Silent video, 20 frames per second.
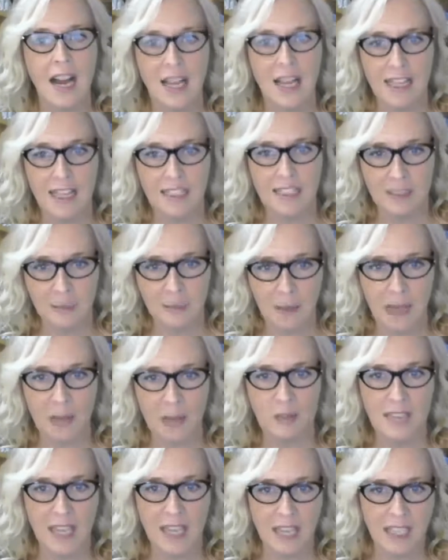It's
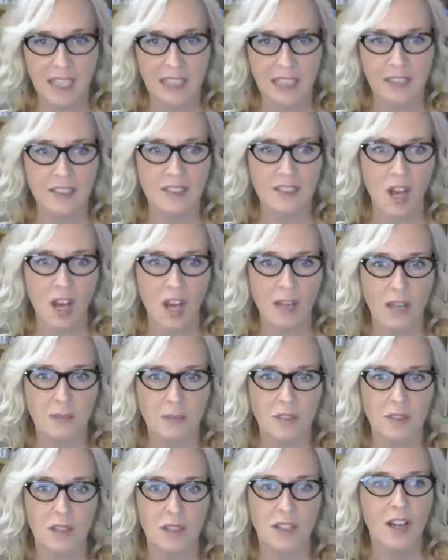about taking the time
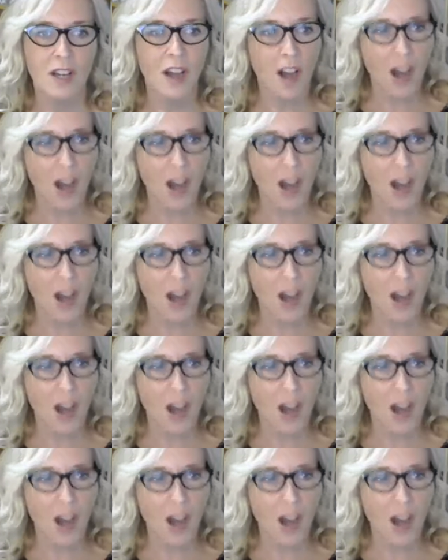to